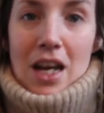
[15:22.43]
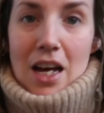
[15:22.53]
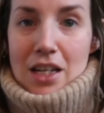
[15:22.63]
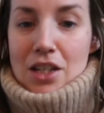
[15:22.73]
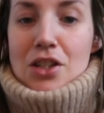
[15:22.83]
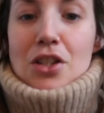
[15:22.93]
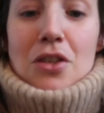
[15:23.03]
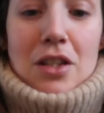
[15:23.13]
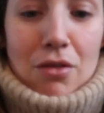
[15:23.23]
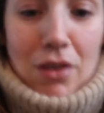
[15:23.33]
And as
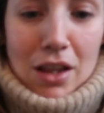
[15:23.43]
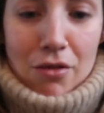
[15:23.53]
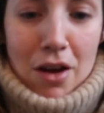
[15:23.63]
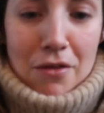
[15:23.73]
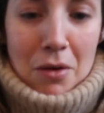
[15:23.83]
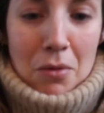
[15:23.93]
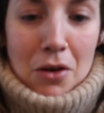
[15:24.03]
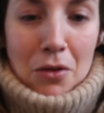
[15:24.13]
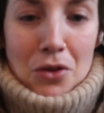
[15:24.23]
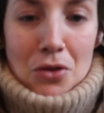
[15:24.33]
soon as the wreath arrived and I put
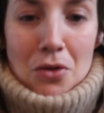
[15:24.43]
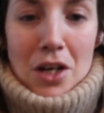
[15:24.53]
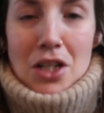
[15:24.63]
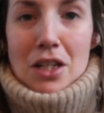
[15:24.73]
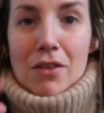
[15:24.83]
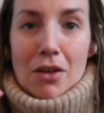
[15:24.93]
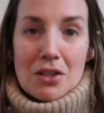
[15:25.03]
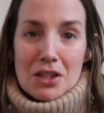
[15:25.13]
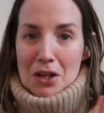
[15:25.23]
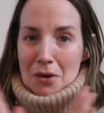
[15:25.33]
it on the door, I just felt
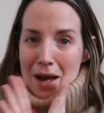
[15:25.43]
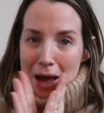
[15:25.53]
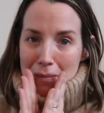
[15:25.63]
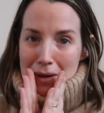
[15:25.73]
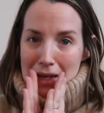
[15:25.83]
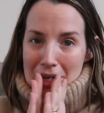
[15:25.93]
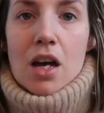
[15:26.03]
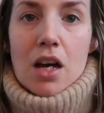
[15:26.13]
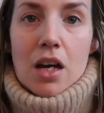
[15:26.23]
so happy.